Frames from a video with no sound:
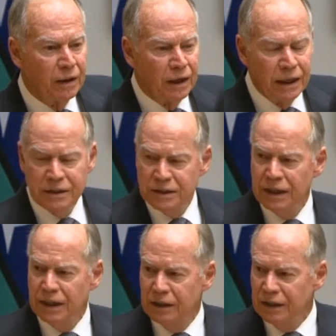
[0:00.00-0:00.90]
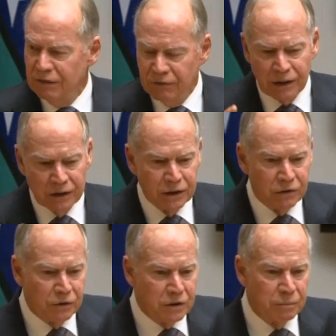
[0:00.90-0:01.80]
he said in that
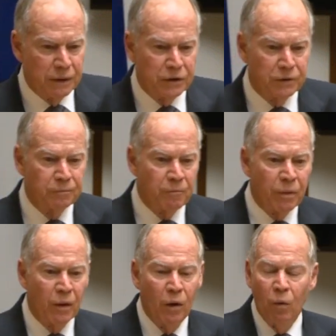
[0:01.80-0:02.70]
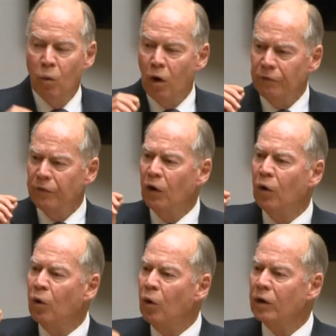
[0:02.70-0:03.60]
valedictory speech, what the
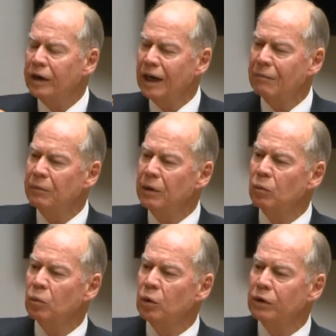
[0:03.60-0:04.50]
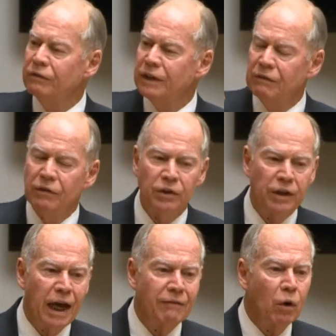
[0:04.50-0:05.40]
Hawke government would have given to
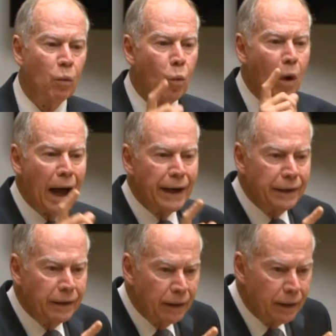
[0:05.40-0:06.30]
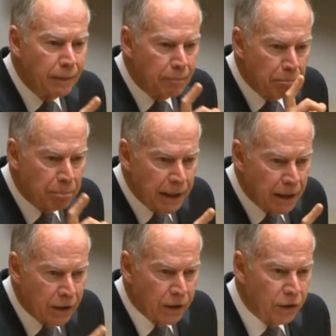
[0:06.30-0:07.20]
have a $1
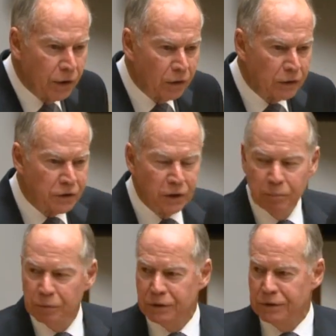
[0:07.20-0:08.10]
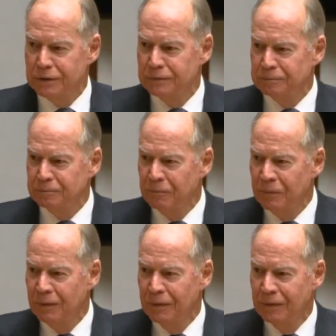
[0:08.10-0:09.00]
billion surplus
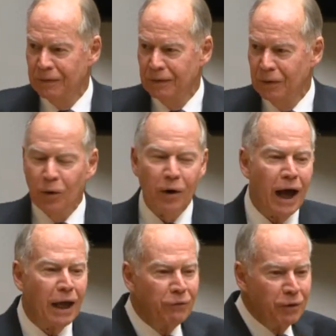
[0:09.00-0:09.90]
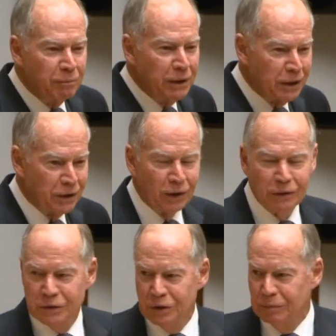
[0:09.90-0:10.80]
or $100 million
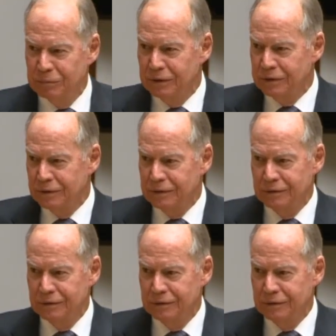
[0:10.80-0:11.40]
surplus.